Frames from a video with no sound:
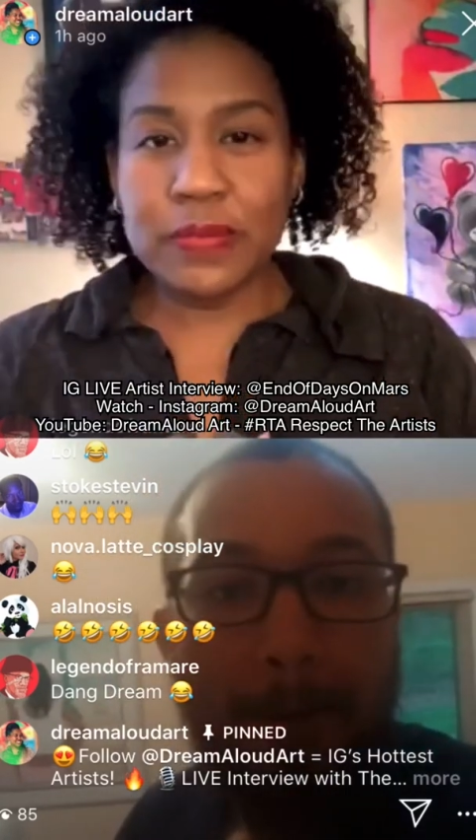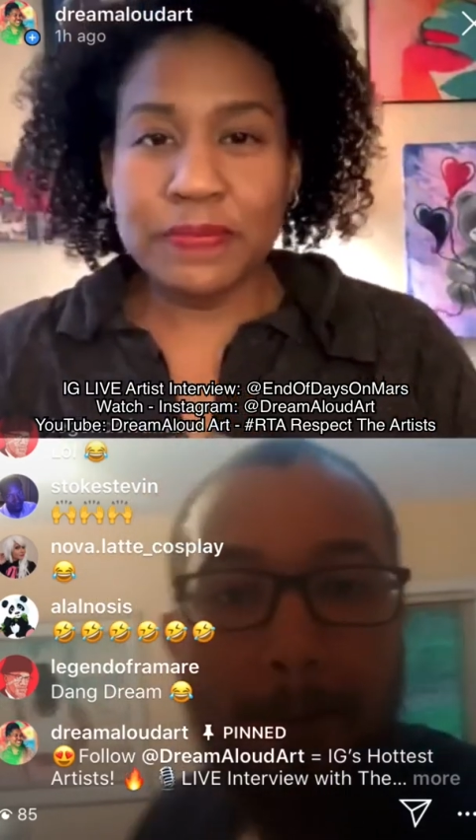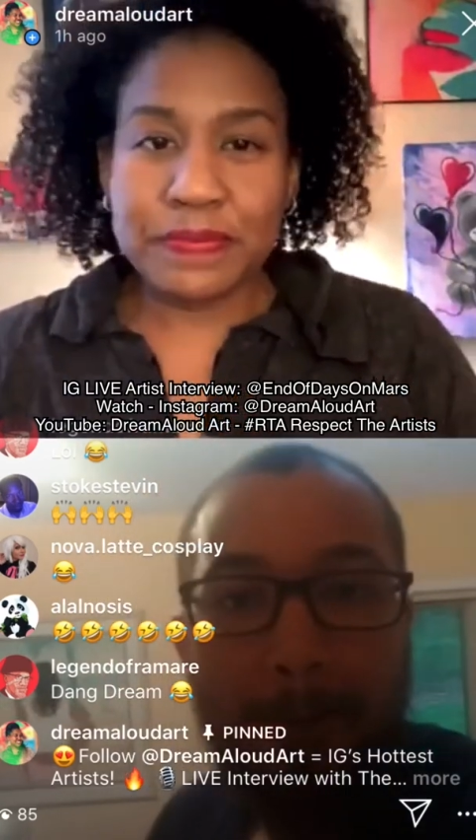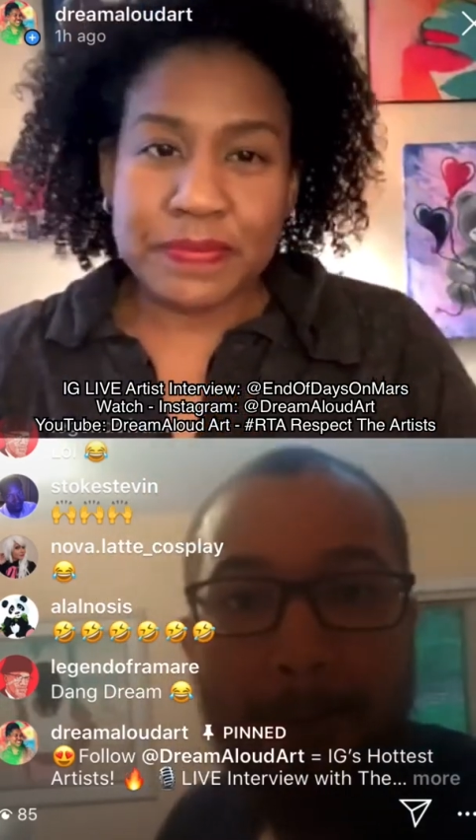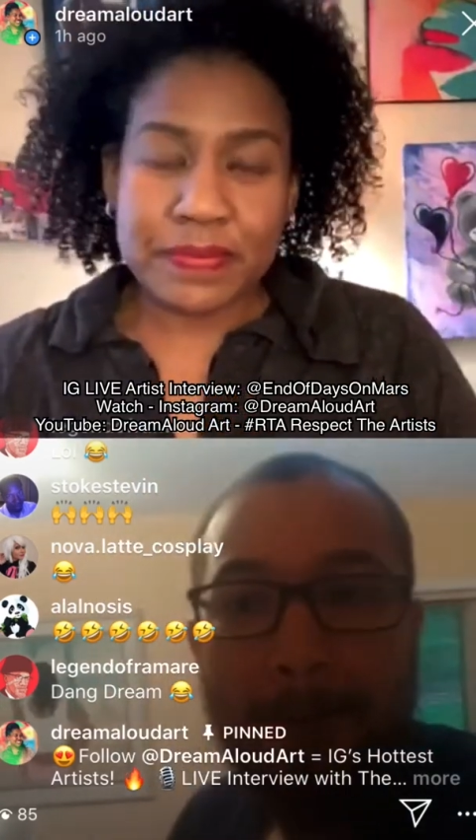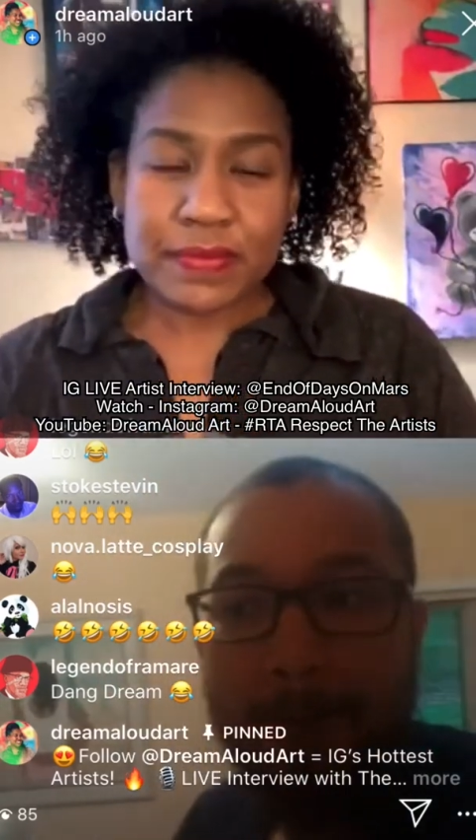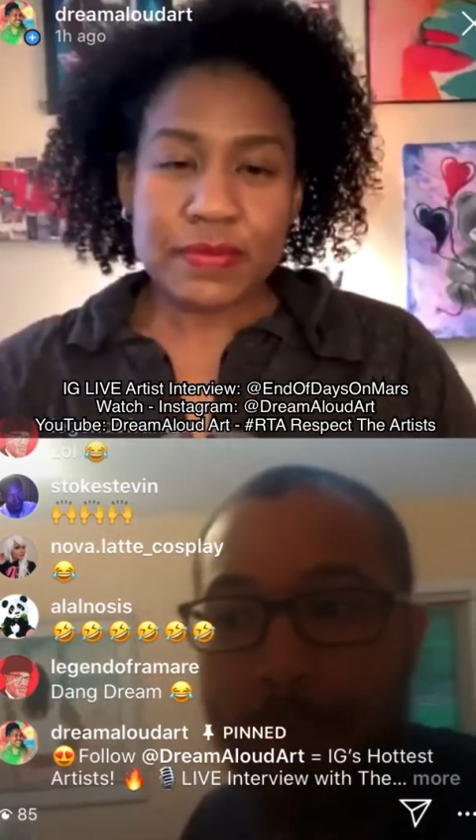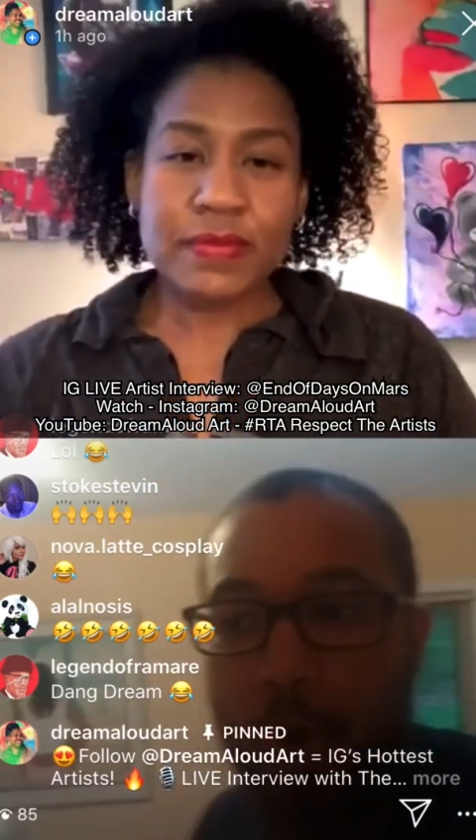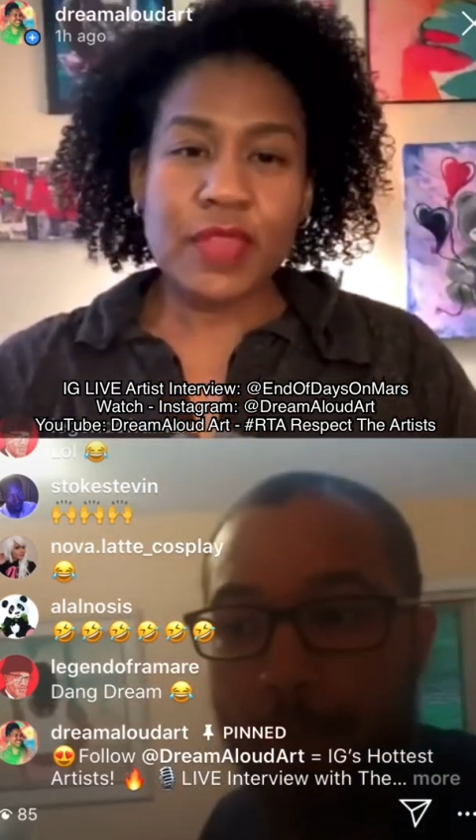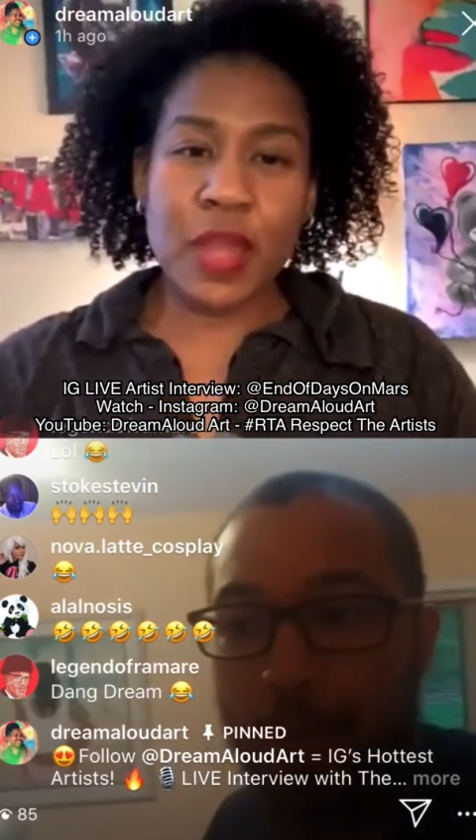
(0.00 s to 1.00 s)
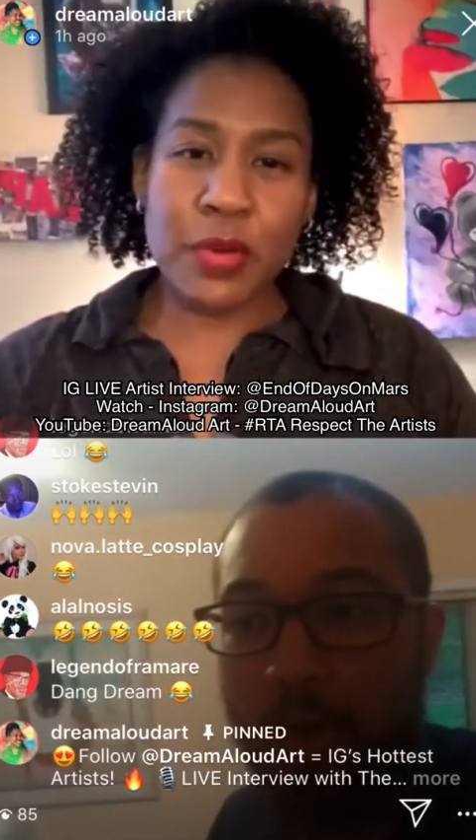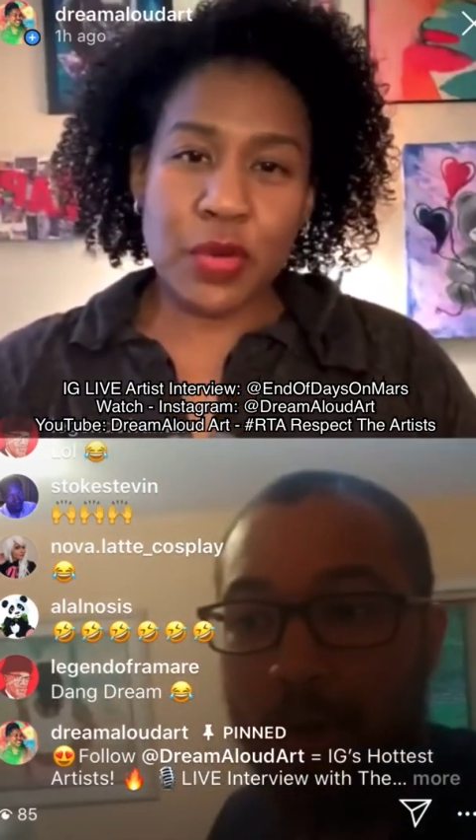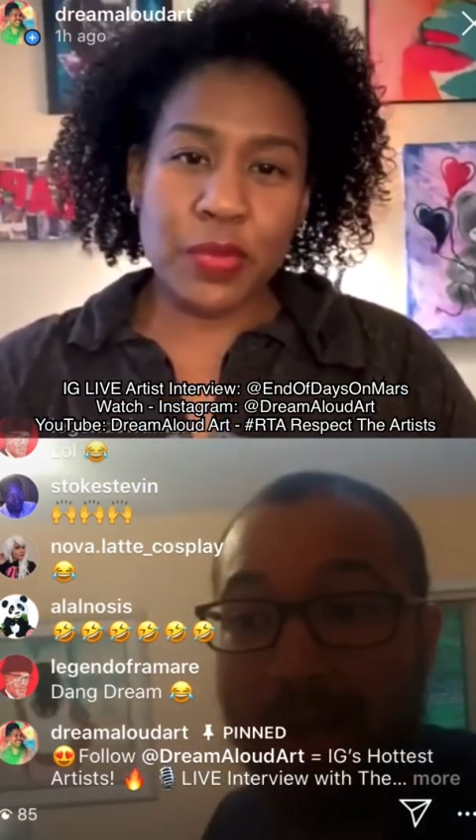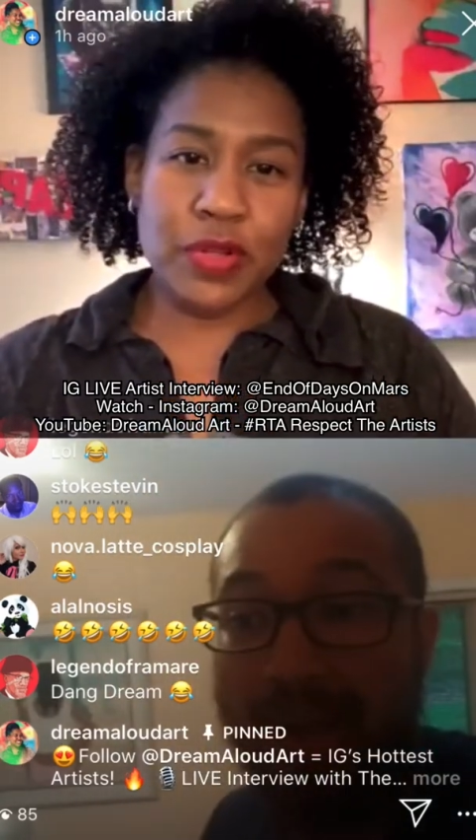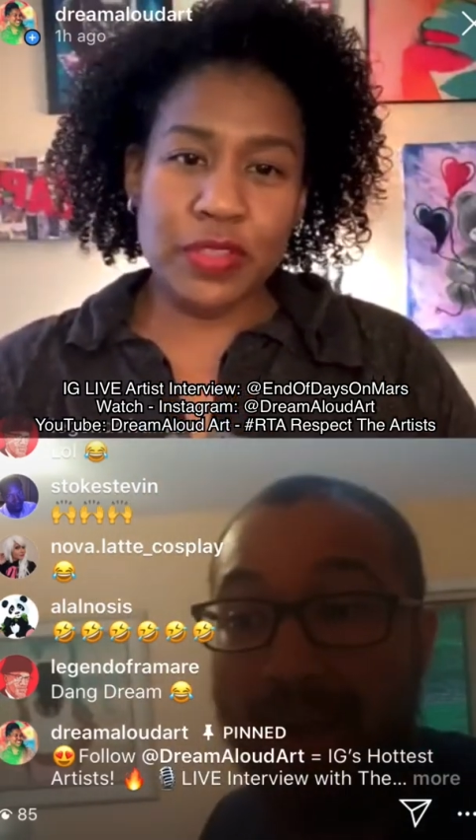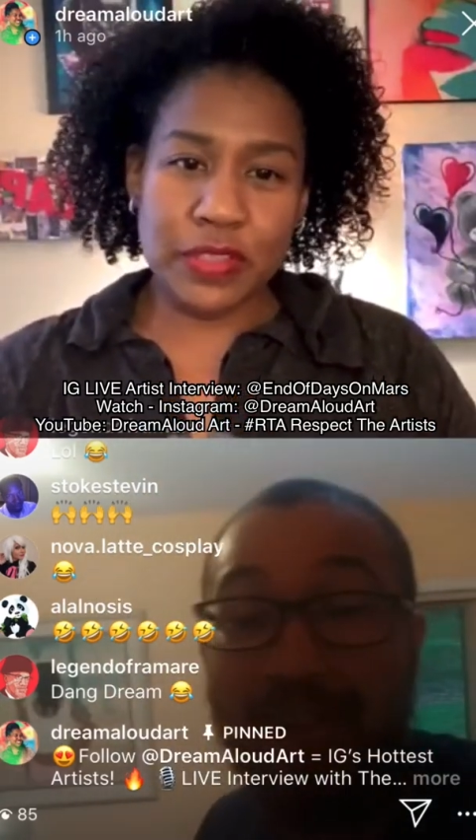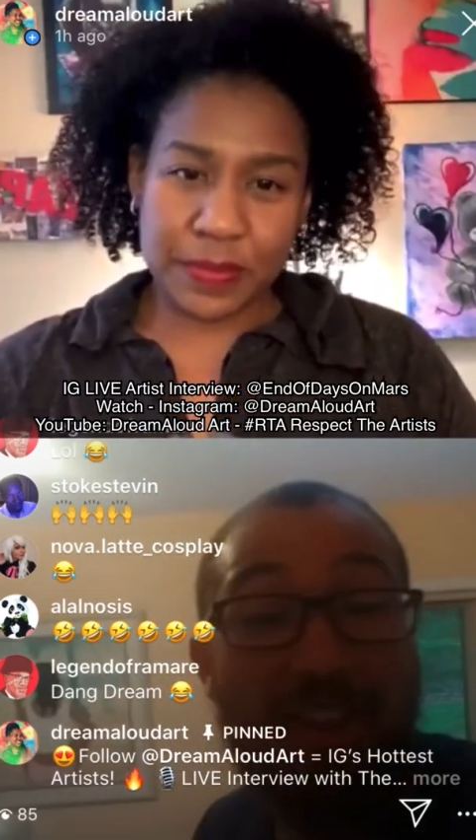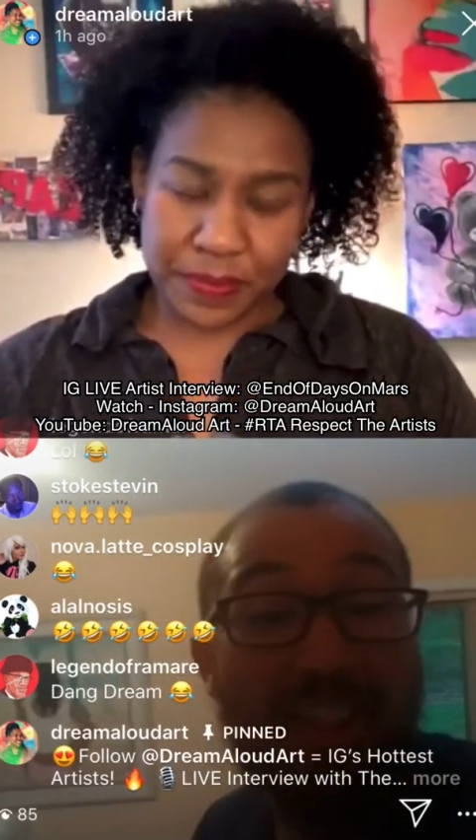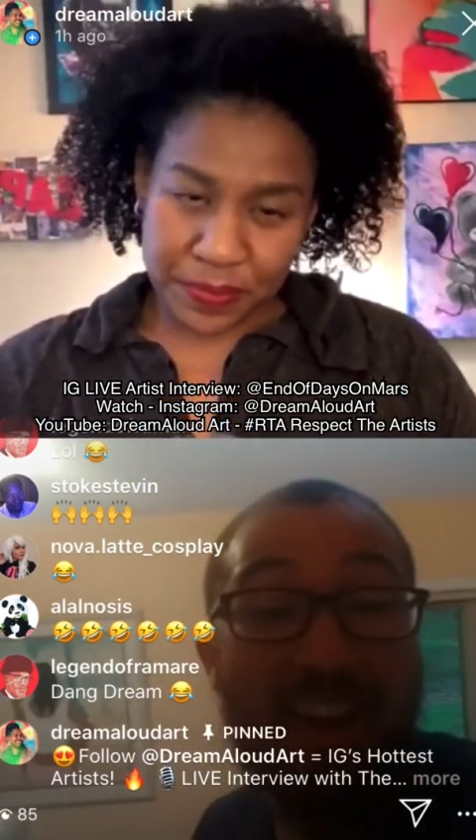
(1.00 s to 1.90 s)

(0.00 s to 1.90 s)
Purple, like everything I draw.